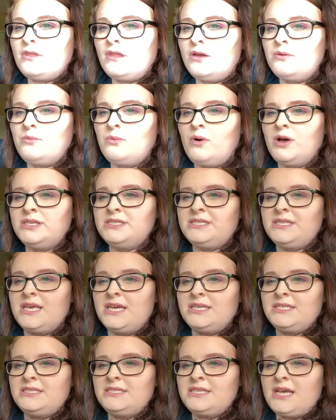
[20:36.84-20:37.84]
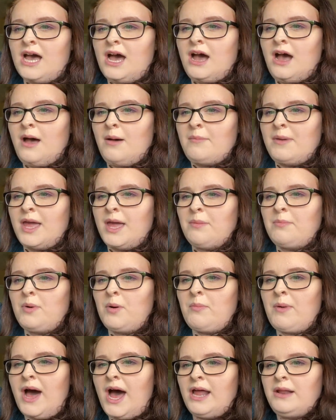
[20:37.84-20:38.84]
was this um,
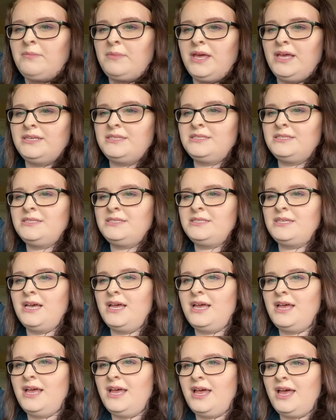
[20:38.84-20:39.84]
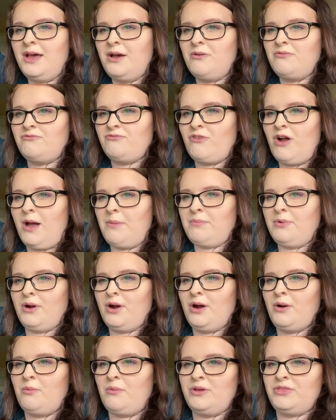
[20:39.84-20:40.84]
hippopotamus
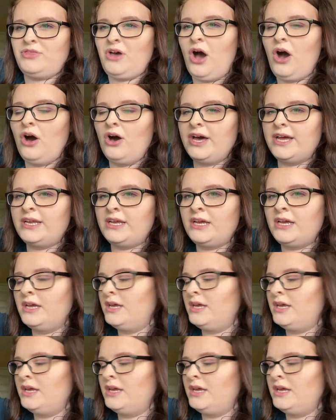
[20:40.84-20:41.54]
romper with the hood.